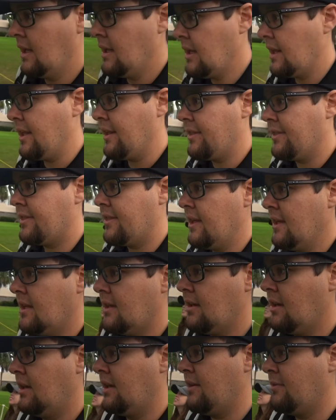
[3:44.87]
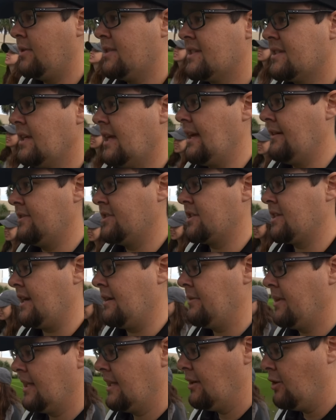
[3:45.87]
I think we still have a shot.
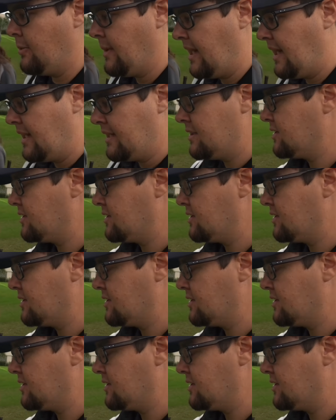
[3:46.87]
We didn't go behind